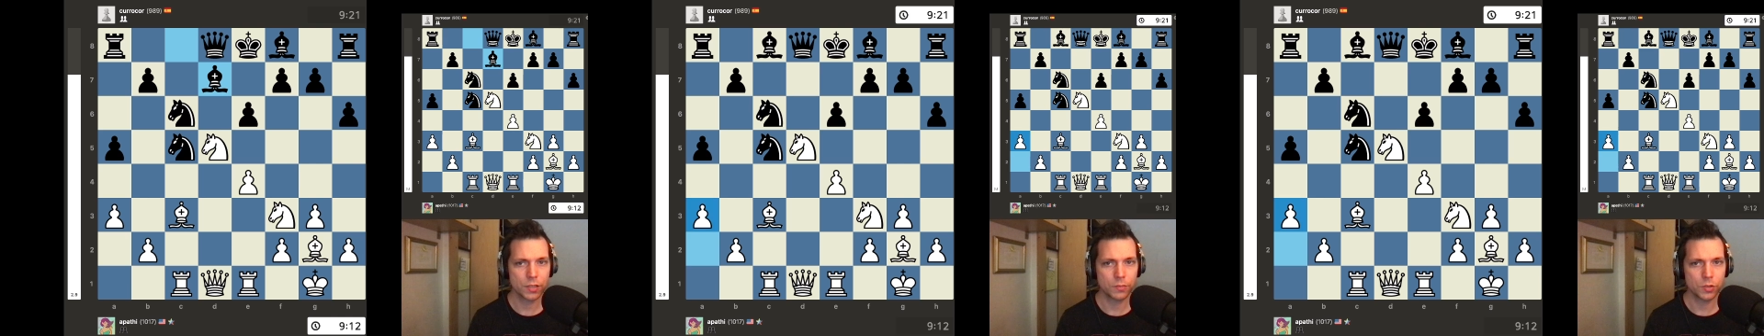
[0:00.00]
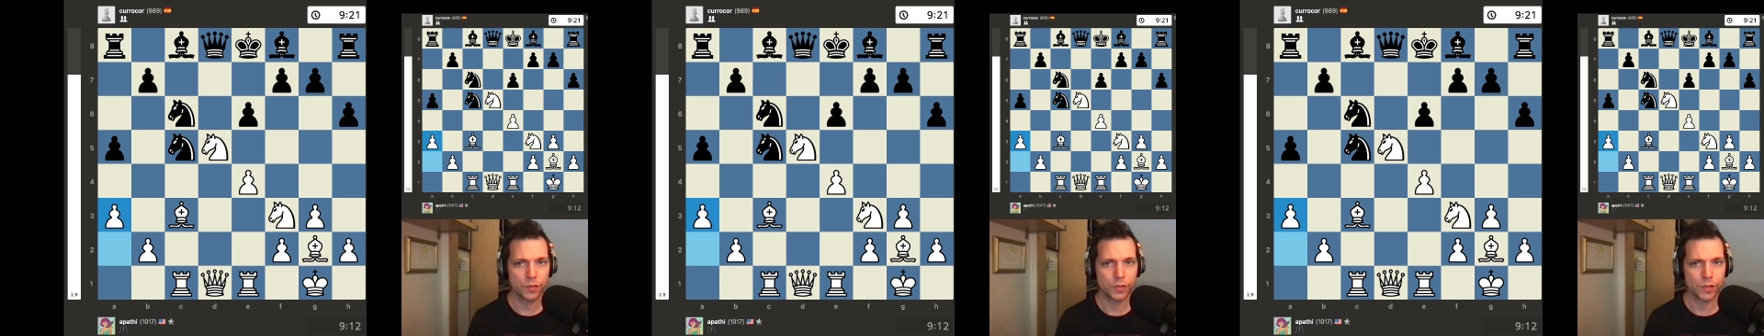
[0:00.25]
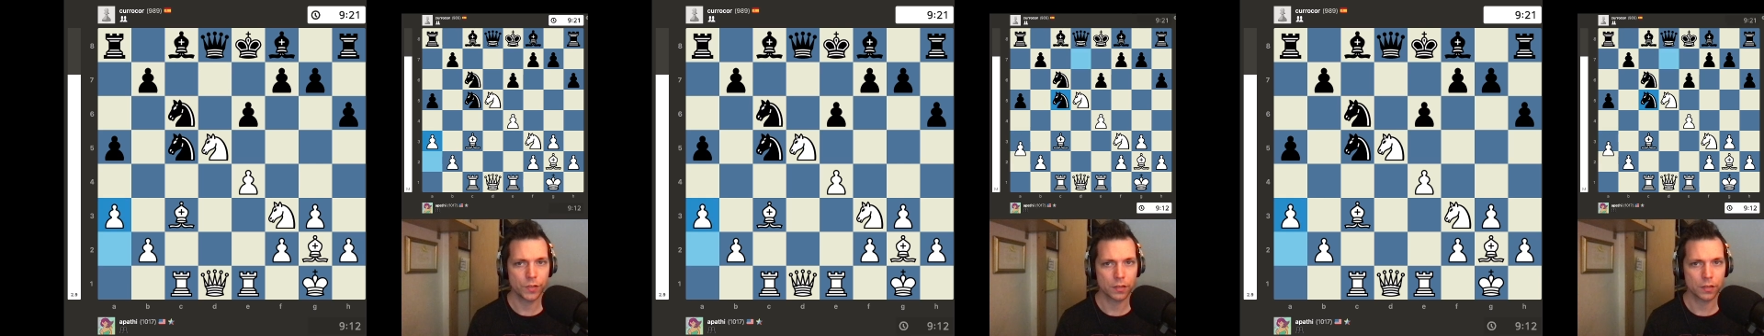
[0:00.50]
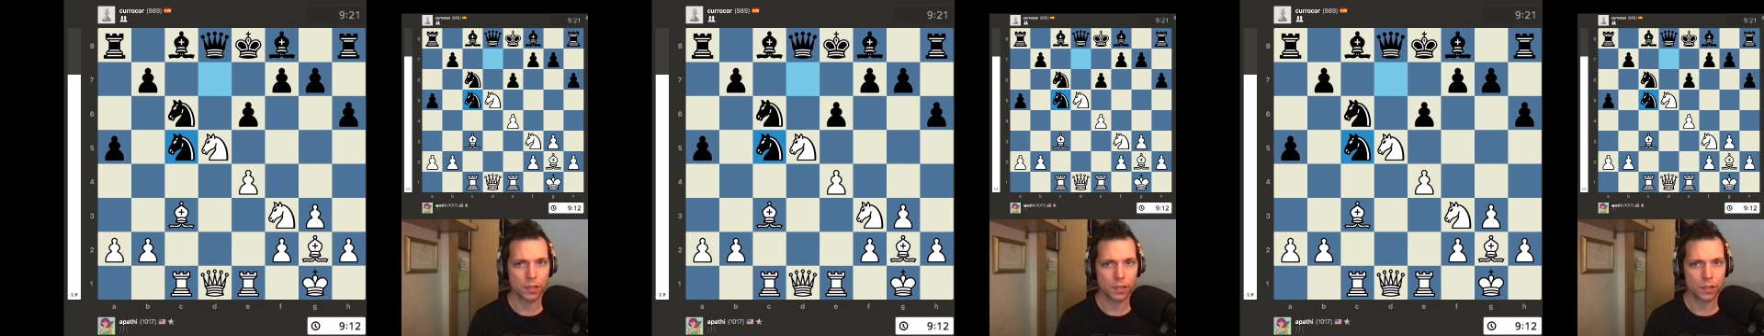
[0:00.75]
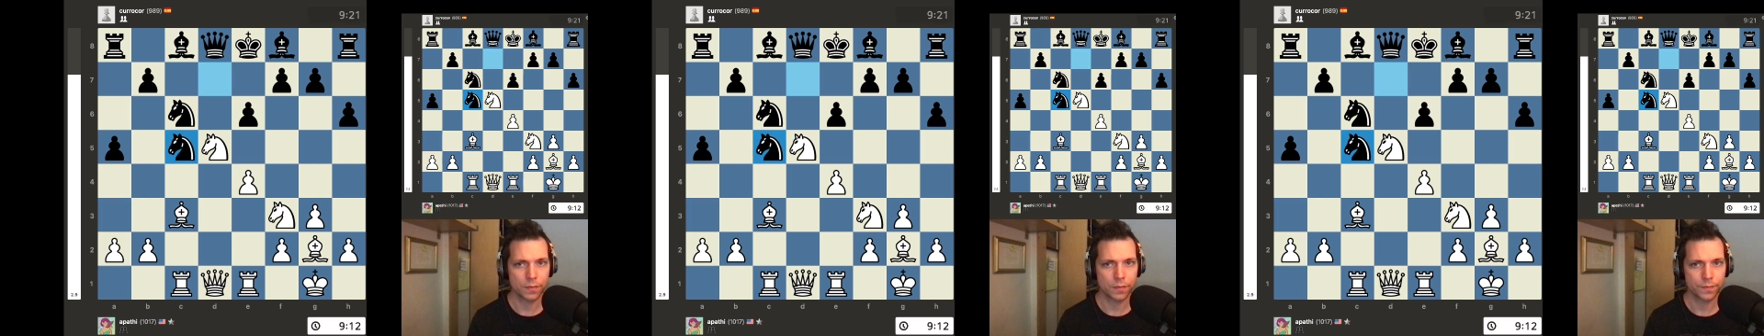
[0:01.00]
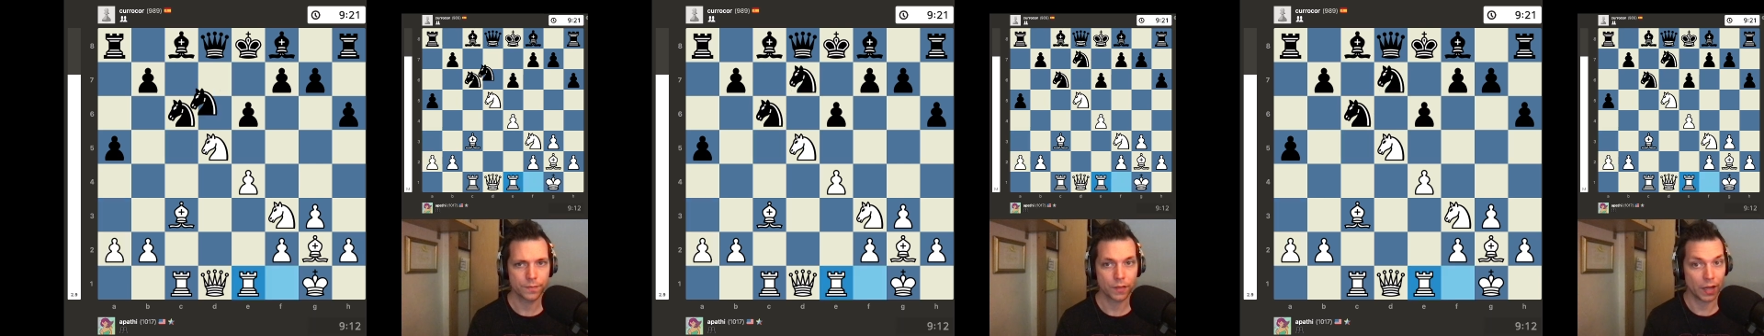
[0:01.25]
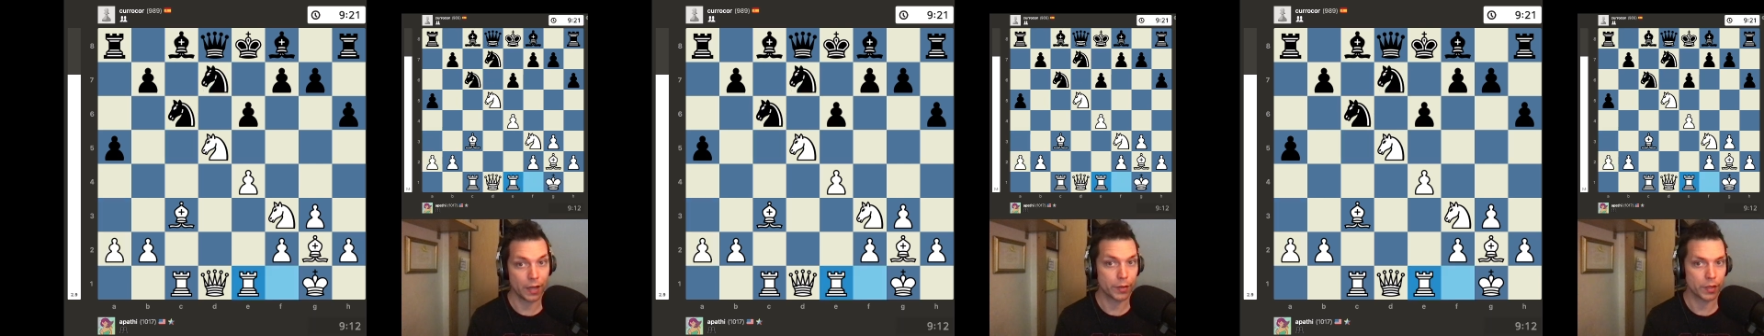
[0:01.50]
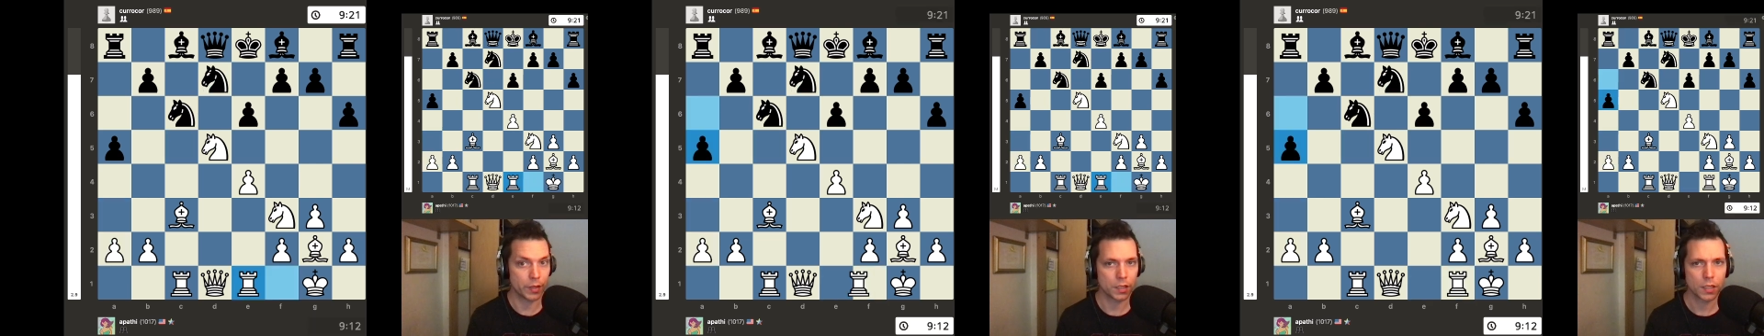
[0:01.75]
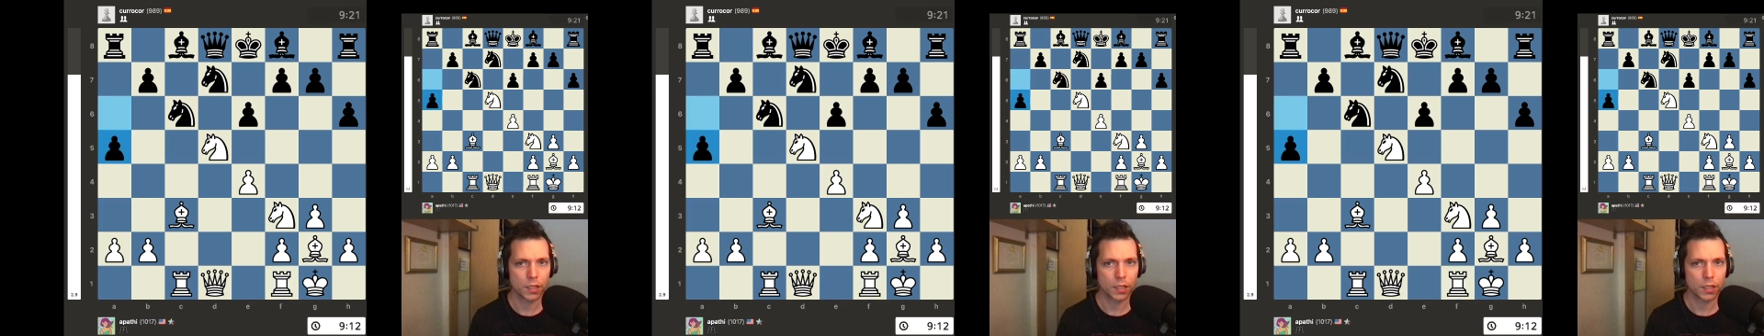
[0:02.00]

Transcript: move here, I think.